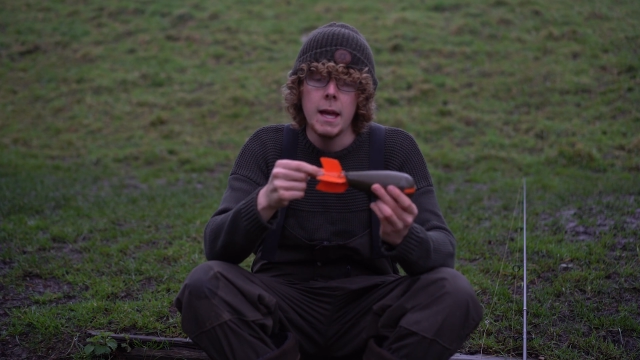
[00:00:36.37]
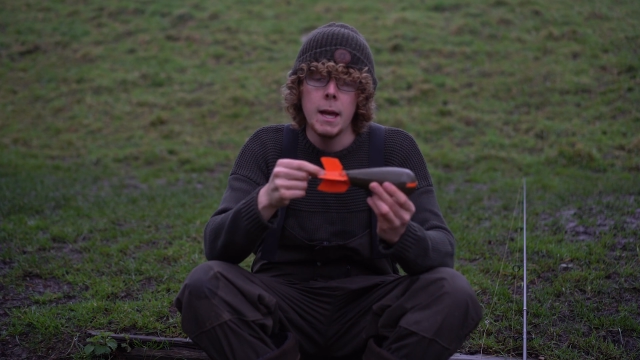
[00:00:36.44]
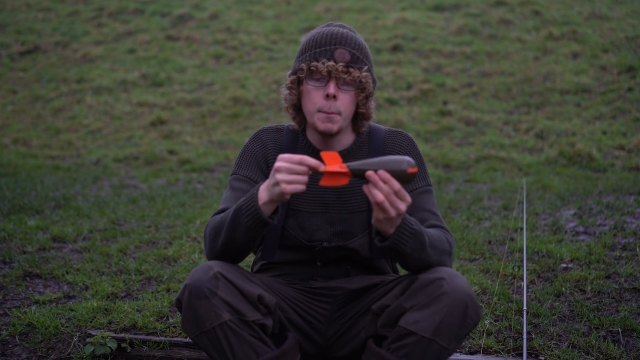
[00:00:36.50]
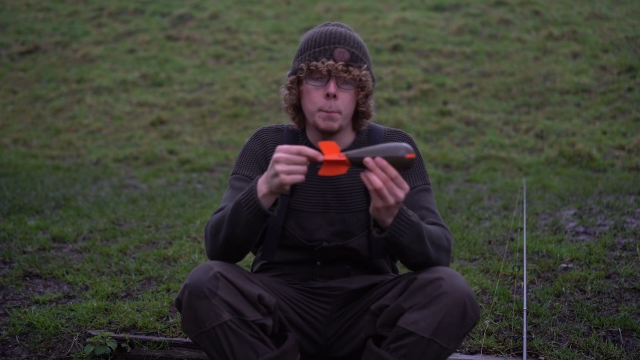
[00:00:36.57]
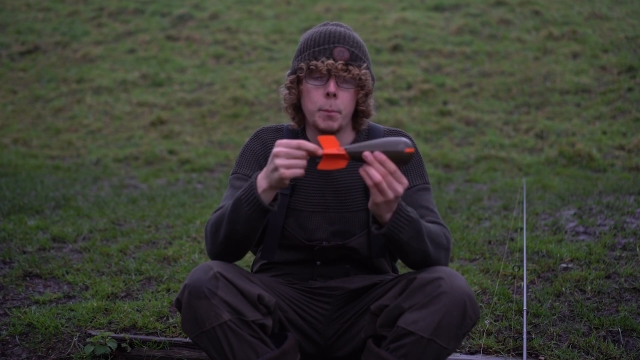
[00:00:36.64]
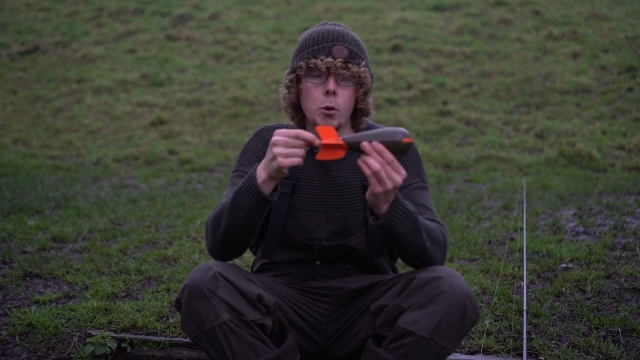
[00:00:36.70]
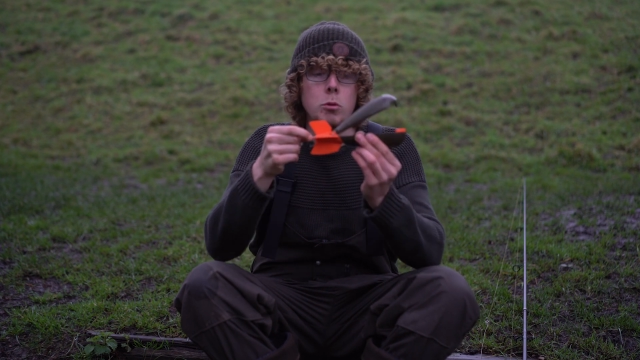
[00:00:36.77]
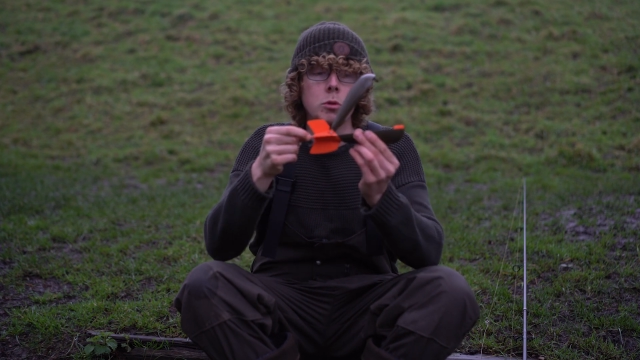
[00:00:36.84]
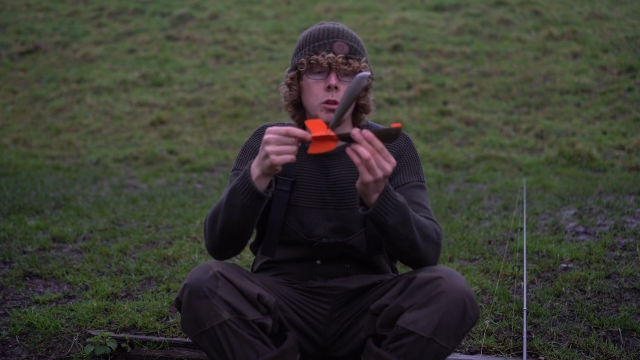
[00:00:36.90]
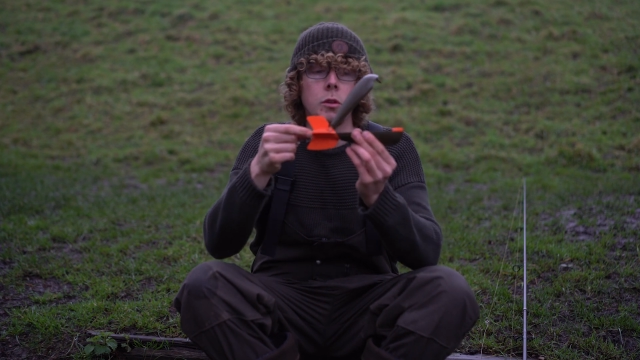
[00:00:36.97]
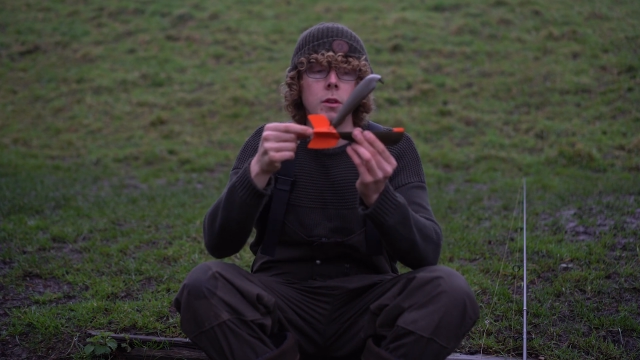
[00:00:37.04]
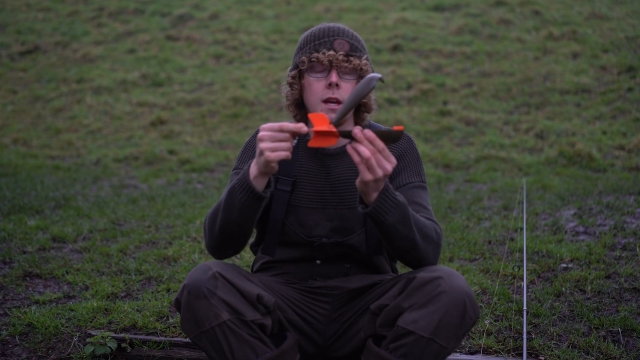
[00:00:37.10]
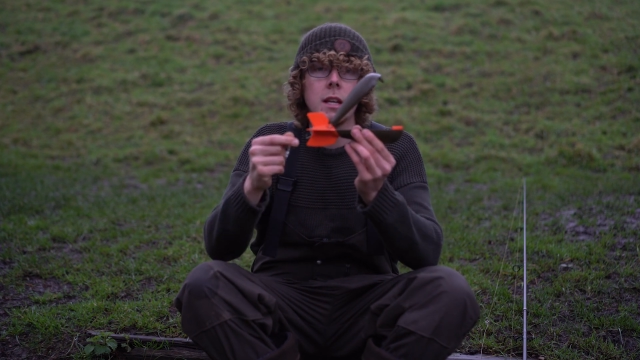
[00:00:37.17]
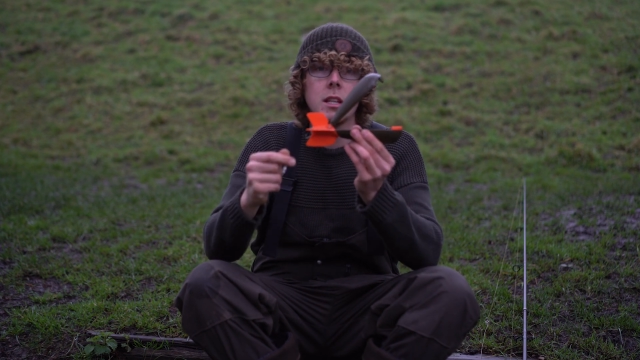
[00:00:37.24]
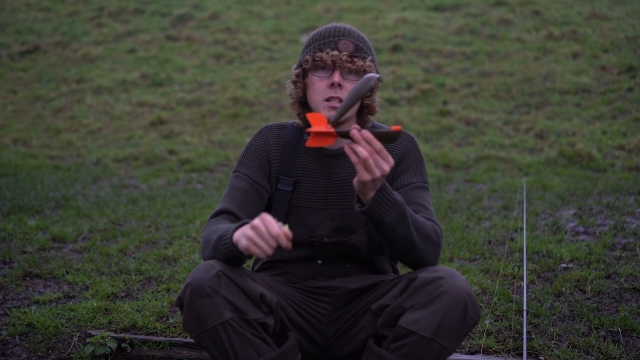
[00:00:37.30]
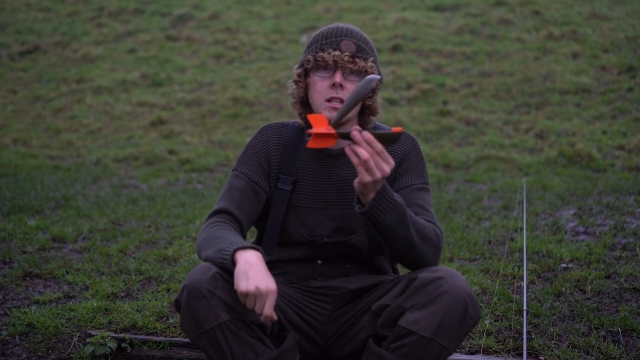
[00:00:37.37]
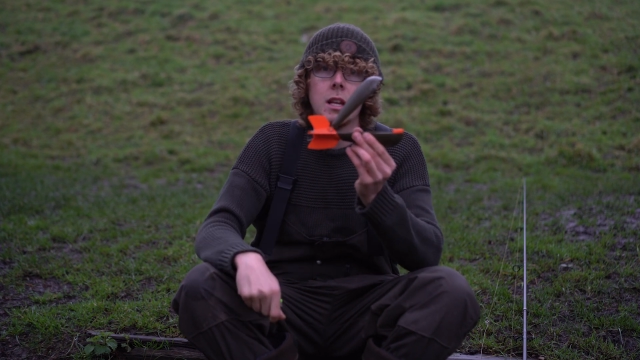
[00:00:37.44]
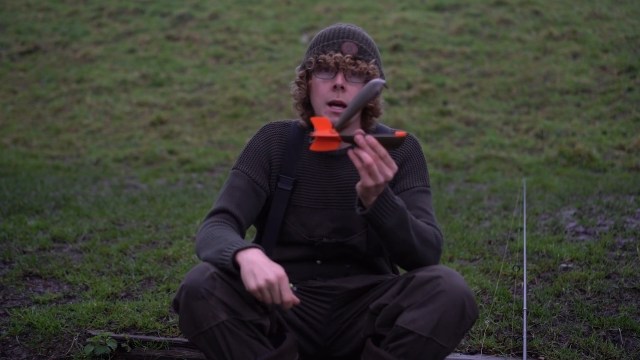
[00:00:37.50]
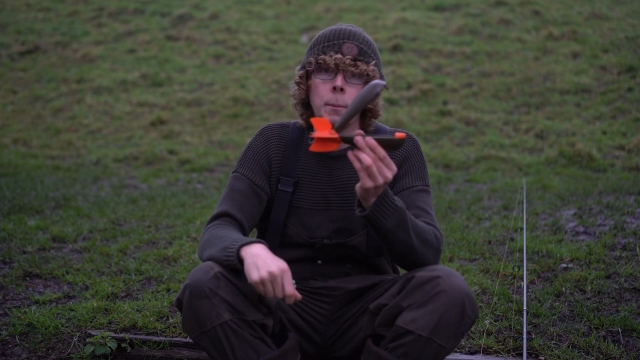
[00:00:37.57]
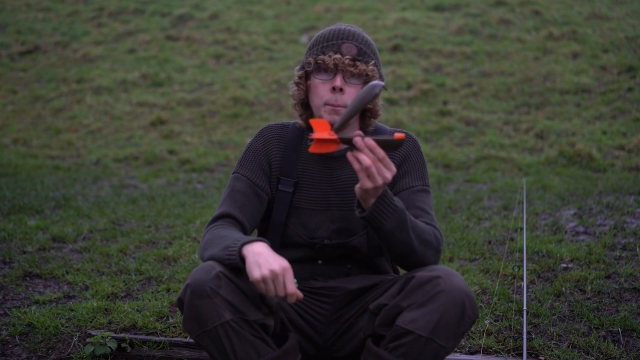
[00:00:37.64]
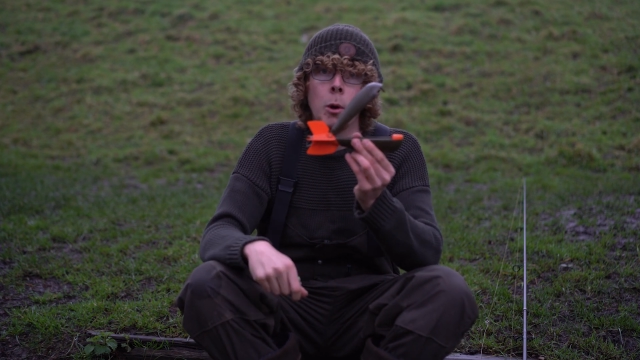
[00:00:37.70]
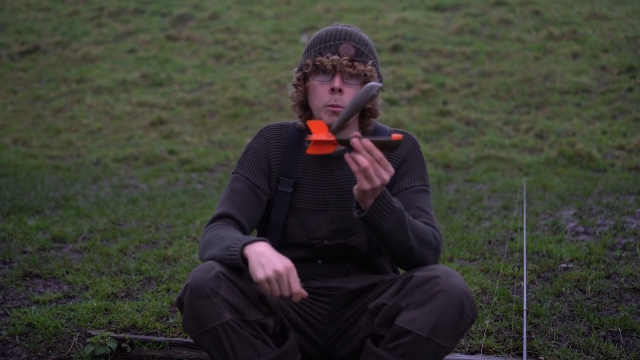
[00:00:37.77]
it pulls on this
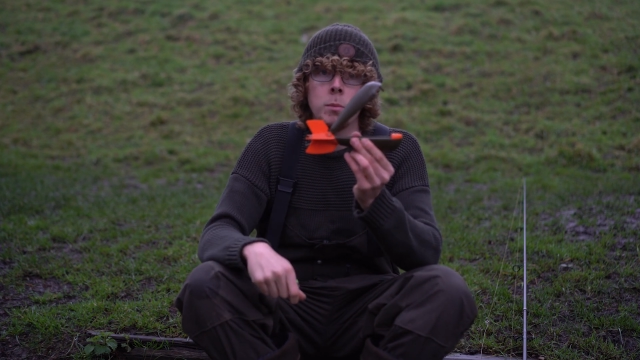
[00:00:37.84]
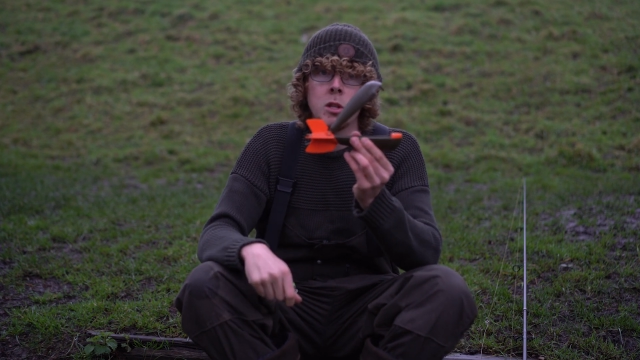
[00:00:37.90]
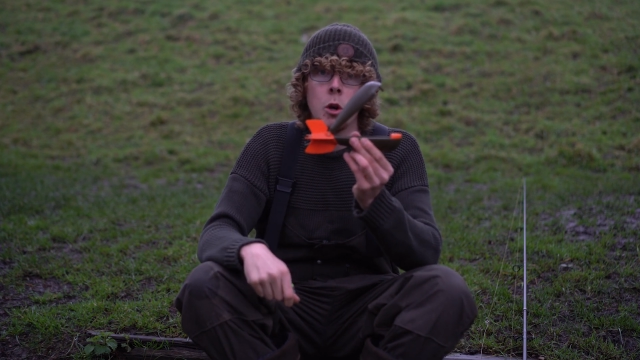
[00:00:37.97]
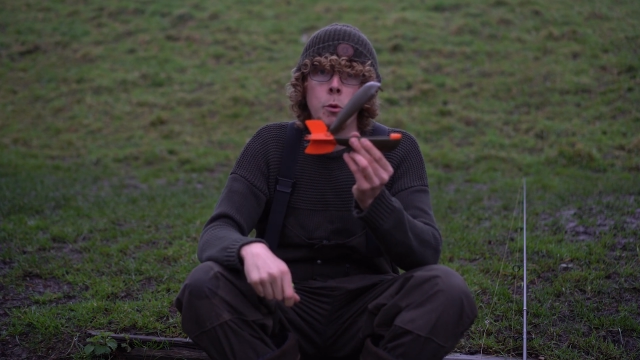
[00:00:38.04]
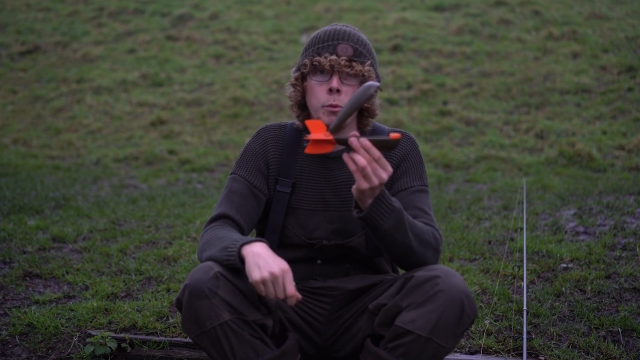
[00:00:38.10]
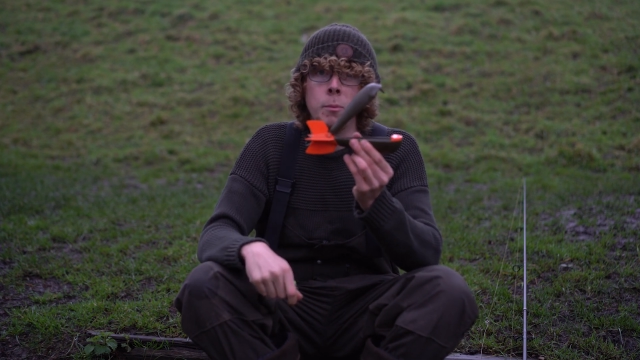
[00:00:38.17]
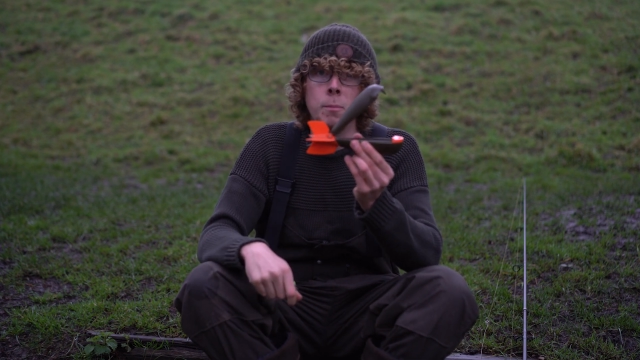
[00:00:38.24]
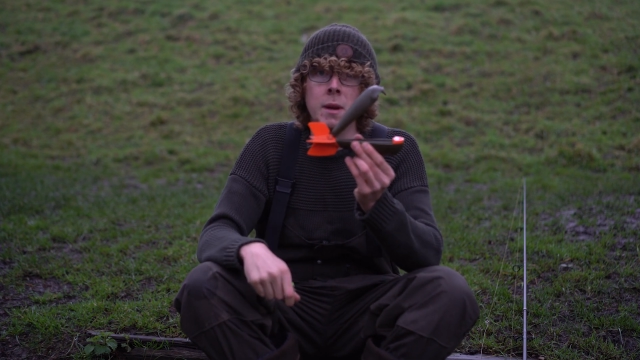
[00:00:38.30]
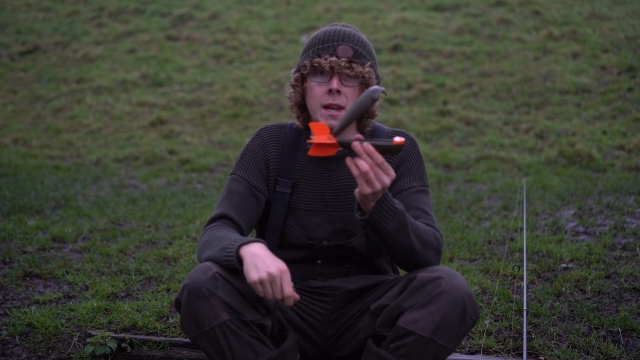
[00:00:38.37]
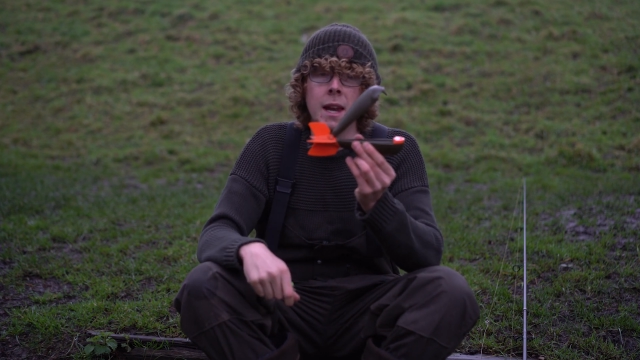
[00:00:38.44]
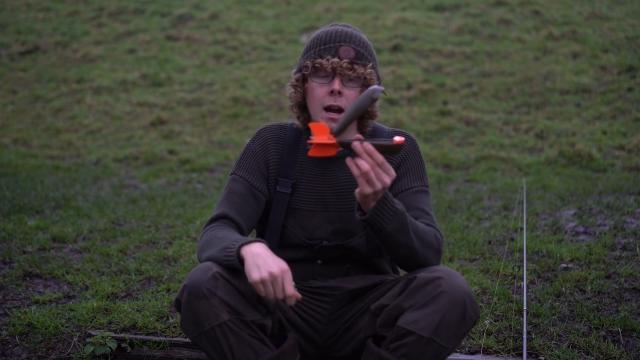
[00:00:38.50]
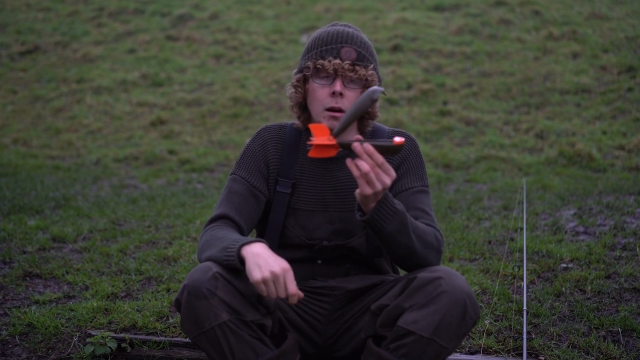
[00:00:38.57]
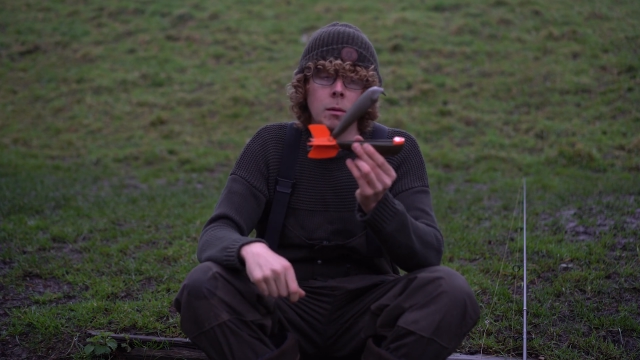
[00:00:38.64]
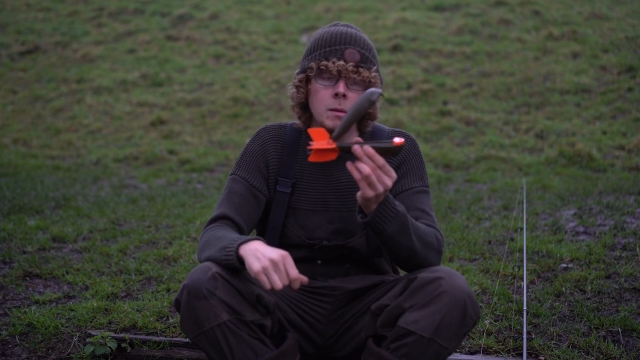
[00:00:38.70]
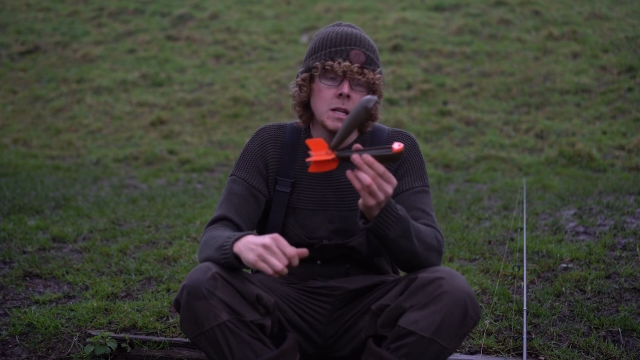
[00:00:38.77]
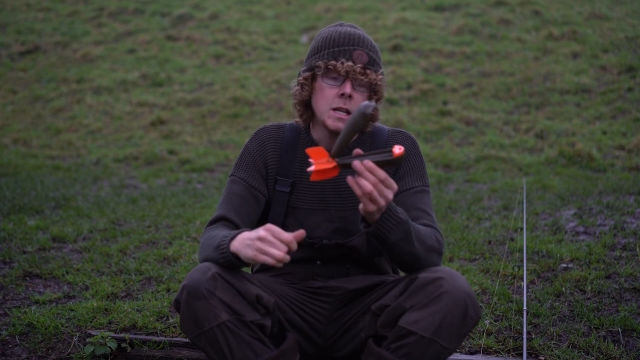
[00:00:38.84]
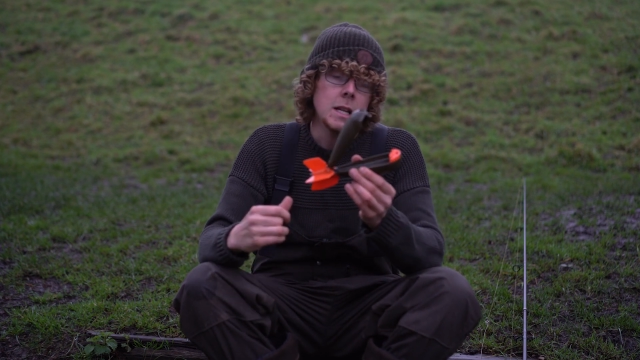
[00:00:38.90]
and pops open mid-air.